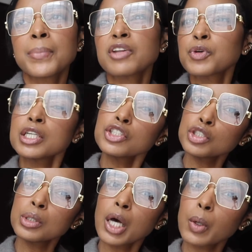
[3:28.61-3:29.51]
But if we're gonna
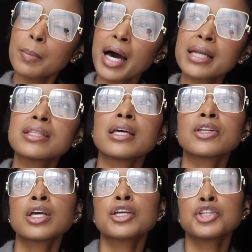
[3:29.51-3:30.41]
do lower body,
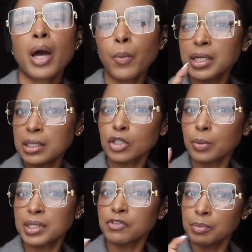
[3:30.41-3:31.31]
then, you know, I want a
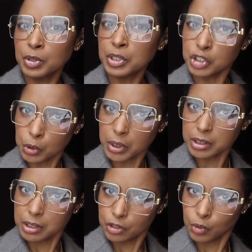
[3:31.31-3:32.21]
little bit of a booty
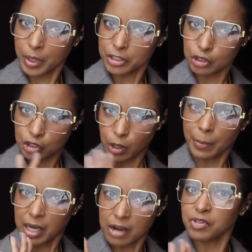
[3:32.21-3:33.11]
short situation, so
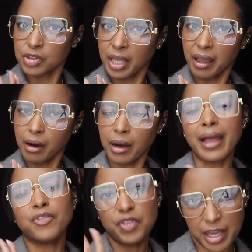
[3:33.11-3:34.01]
I'm covered there,
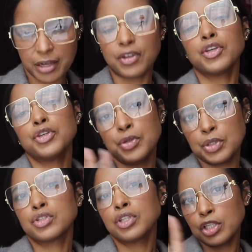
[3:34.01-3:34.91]
and then you
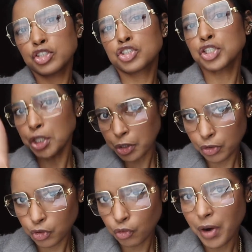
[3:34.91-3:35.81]
can
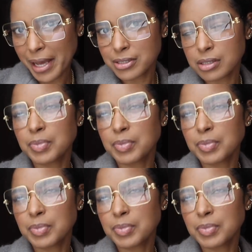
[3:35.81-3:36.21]
sheer the rest.